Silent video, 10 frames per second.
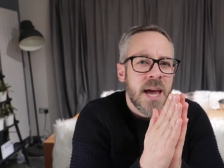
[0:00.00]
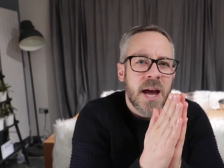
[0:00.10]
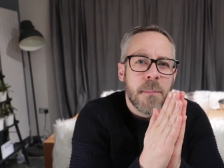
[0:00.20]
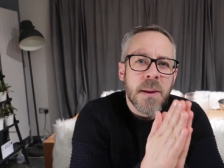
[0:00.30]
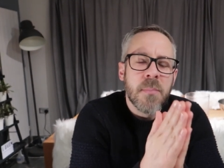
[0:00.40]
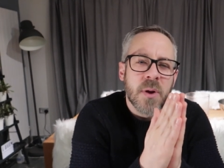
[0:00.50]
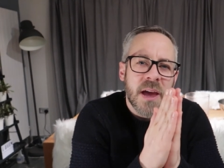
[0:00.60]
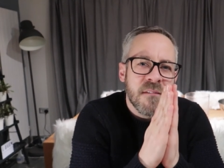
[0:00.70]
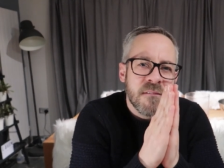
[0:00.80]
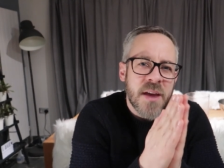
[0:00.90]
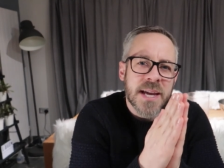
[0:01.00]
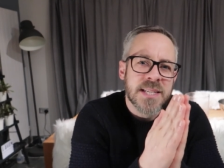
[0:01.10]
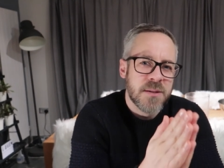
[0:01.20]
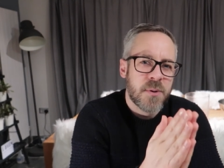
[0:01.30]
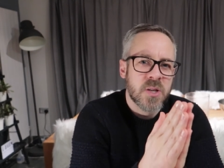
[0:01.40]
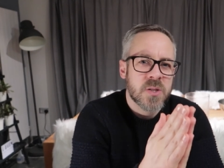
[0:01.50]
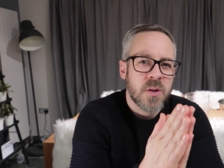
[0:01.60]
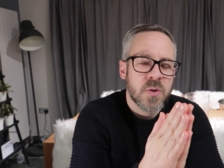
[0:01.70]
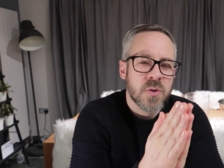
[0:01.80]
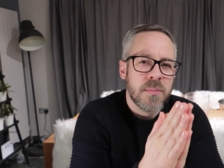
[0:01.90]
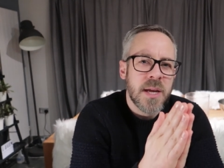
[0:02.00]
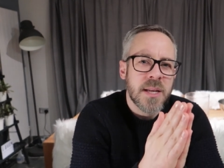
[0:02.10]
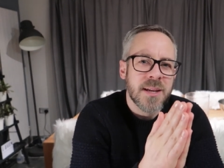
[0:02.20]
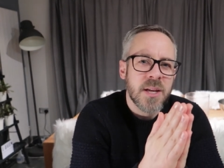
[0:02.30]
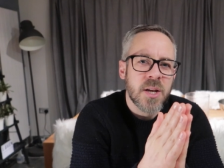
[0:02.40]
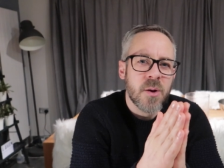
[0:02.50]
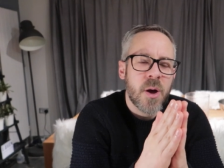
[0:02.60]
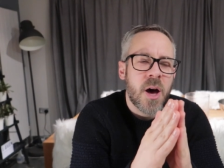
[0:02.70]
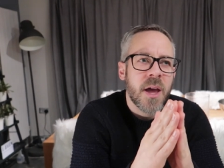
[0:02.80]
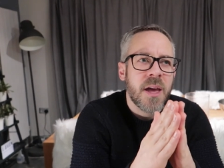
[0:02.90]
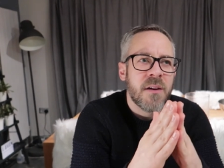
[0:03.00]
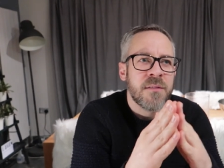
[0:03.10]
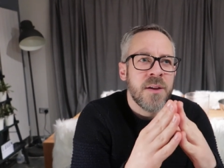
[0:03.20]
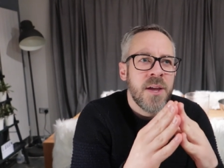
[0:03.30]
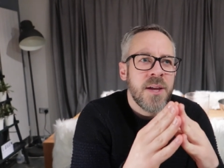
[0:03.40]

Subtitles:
how people get affected by social media. You know, I have